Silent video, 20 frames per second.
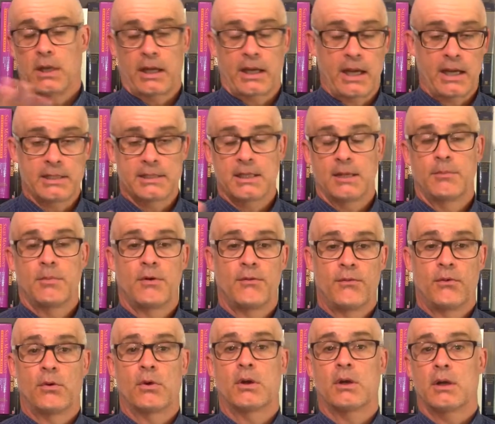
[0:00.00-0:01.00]
like I said
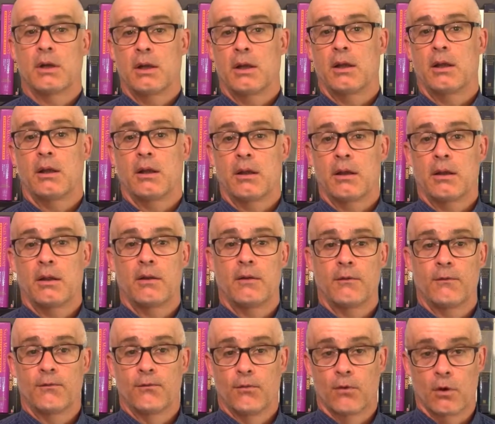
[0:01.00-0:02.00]
before,
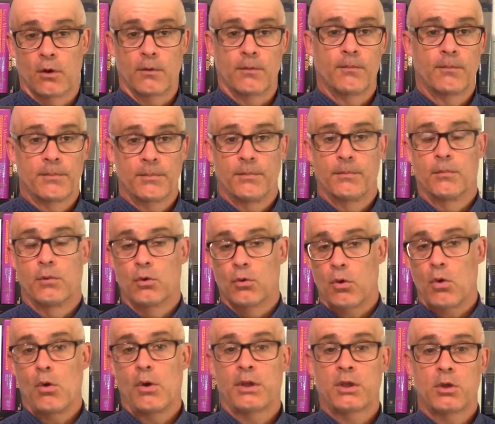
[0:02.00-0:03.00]
for
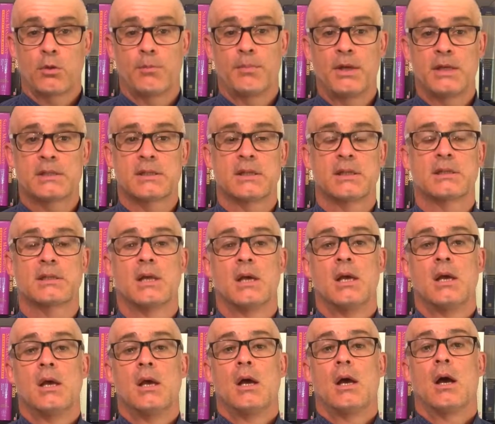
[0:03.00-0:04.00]
growing your
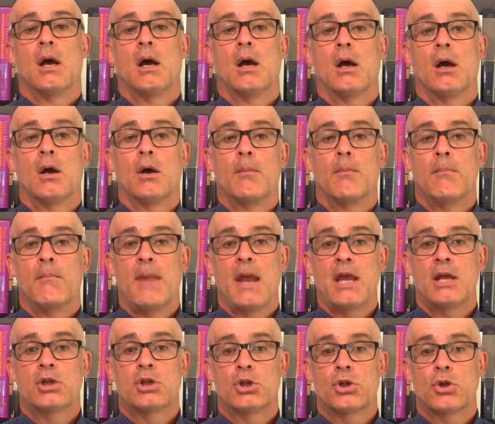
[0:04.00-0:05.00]
business,
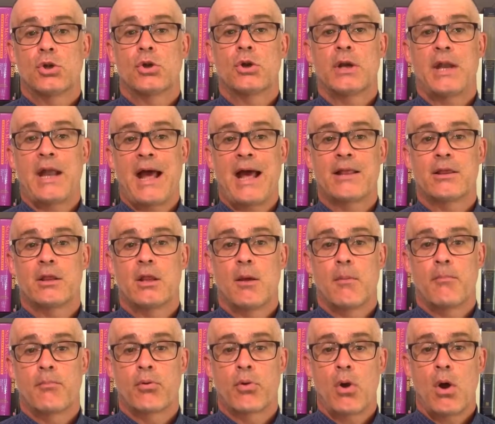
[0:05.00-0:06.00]
make sure that
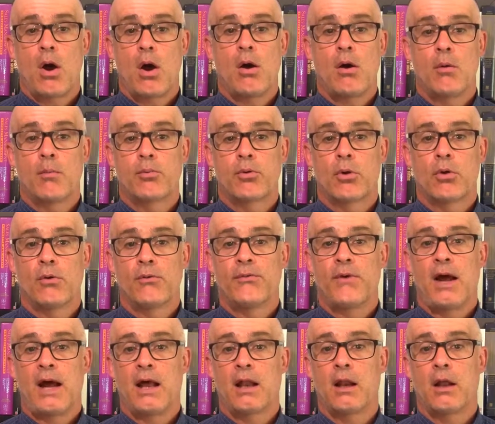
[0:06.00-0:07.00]
the
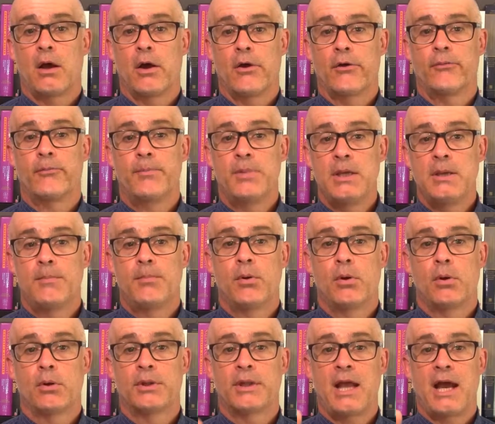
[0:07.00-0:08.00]
profile of
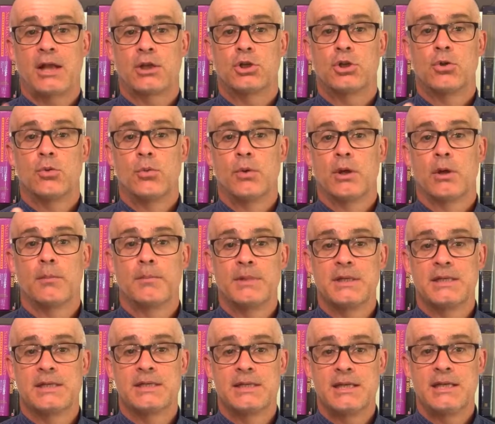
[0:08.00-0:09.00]
people that you will
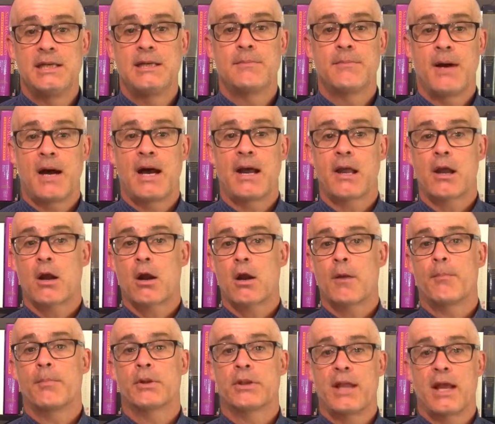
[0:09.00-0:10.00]
be seen by
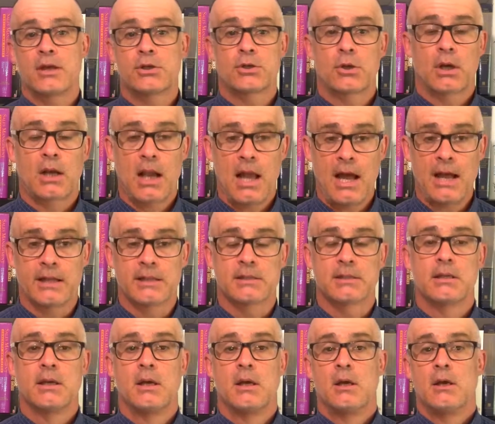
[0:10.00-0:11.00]
are potential
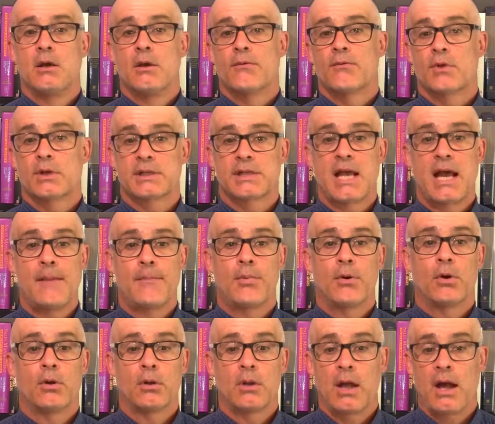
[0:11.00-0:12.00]
clients. For
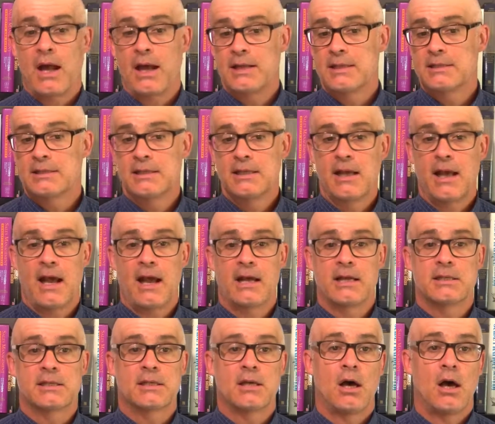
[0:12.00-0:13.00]
example, I
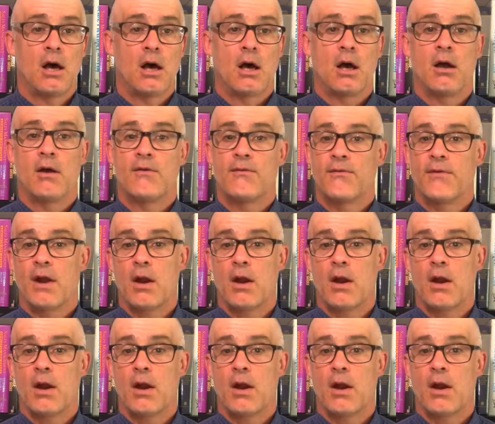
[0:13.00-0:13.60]
saw a